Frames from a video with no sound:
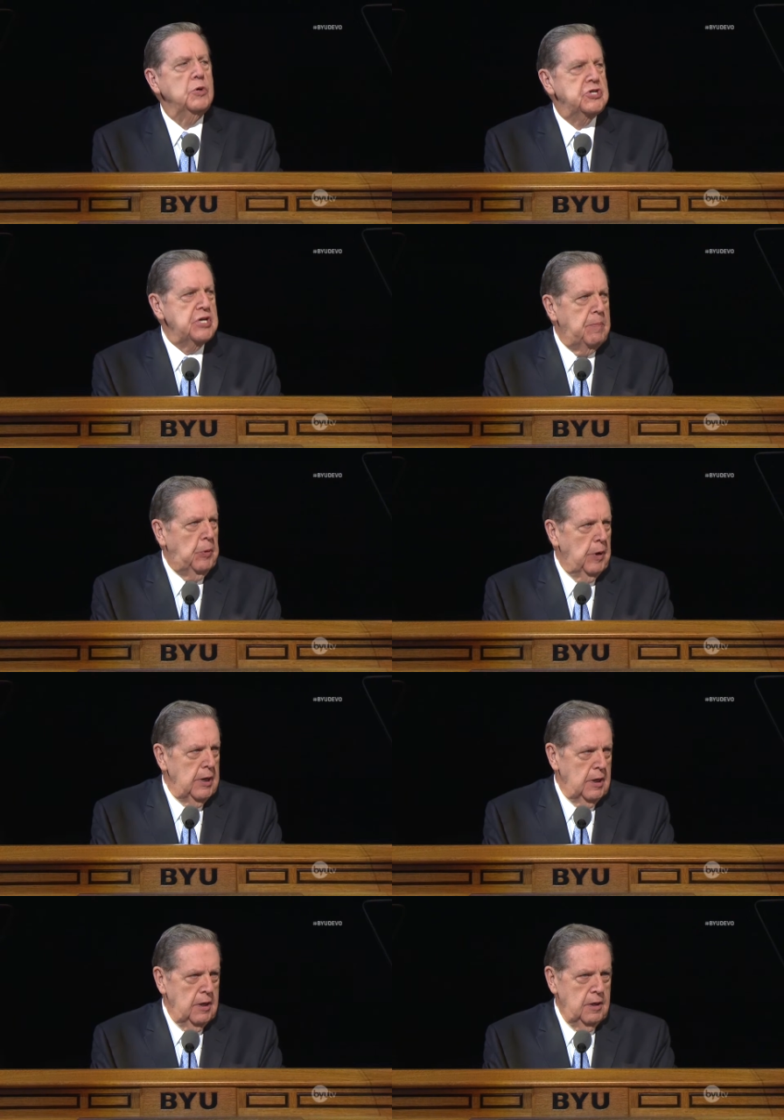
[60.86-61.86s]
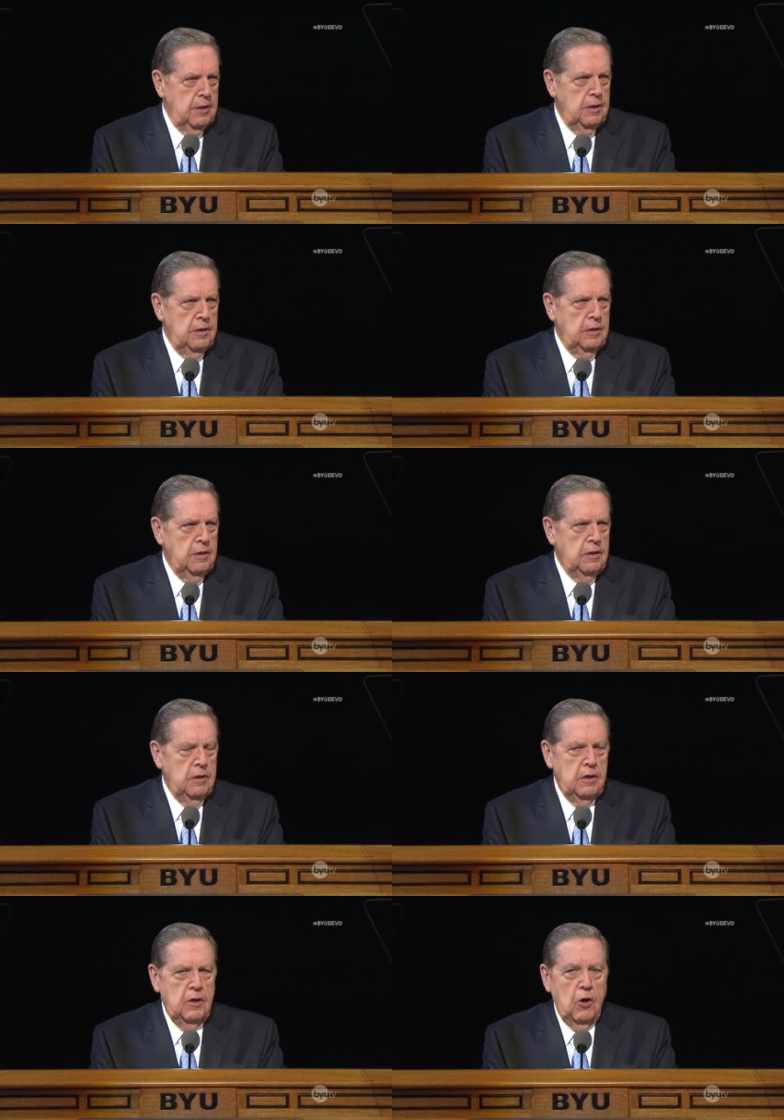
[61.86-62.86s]
separated
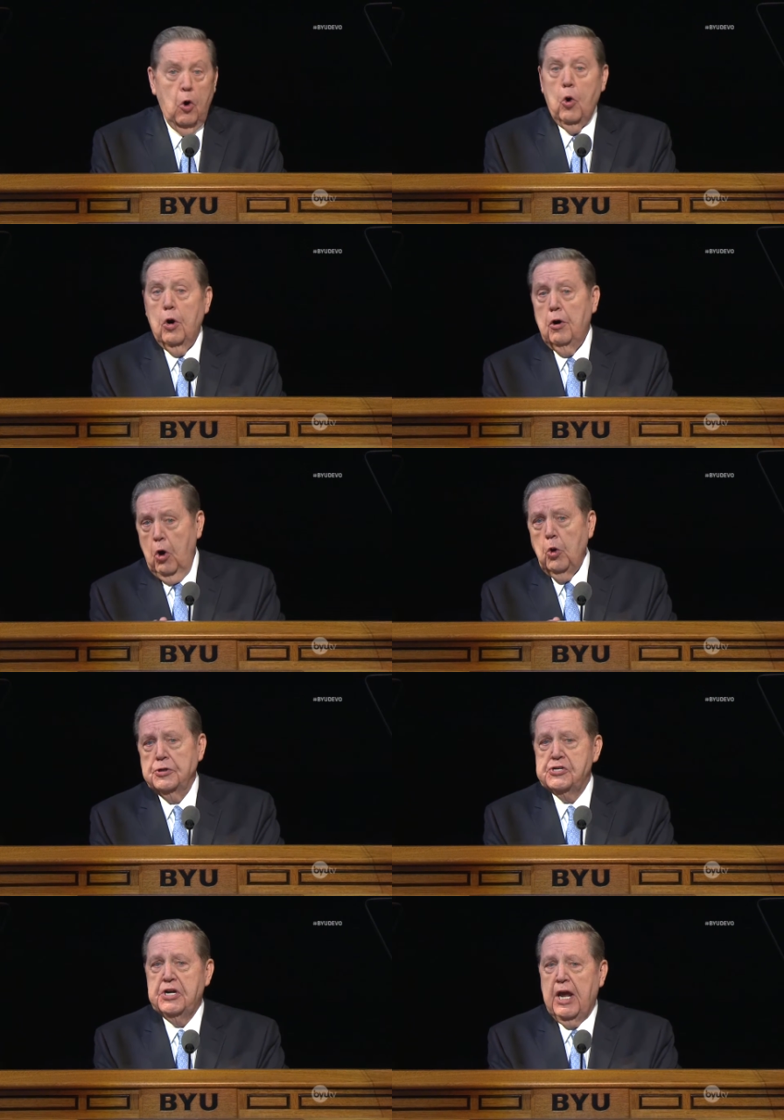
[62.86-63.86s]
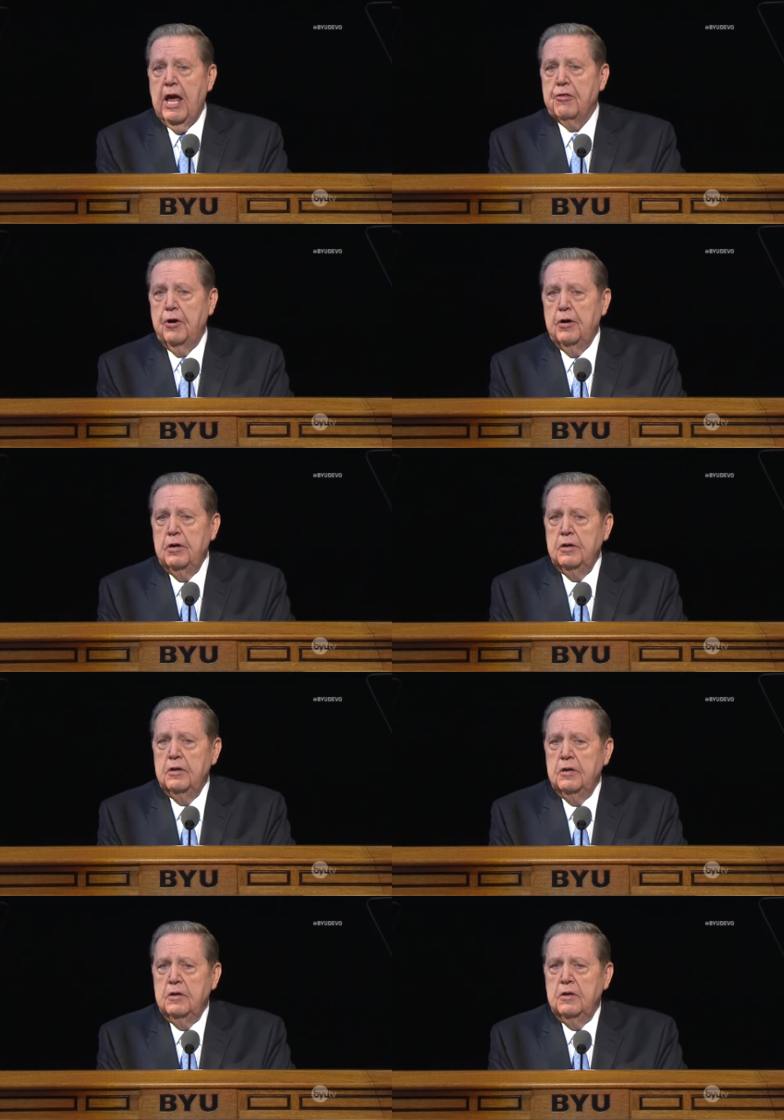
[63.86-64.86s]
or holds together
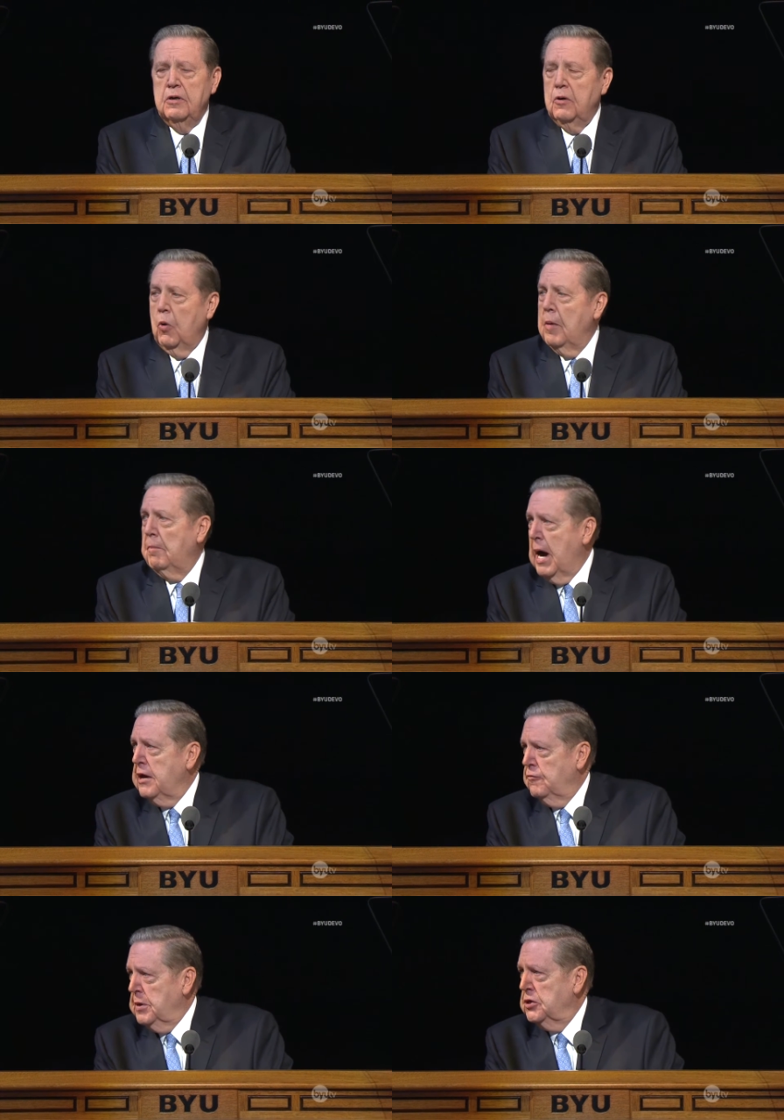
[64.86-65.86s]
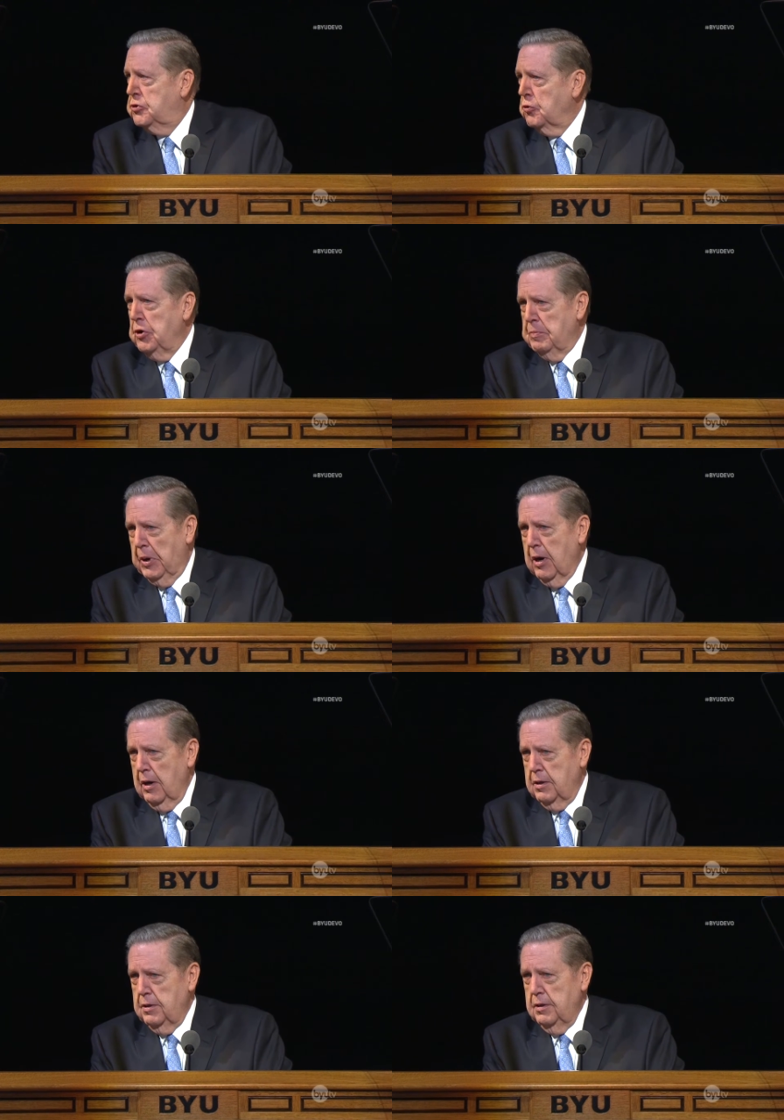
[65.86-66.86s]
what might have been torn apart.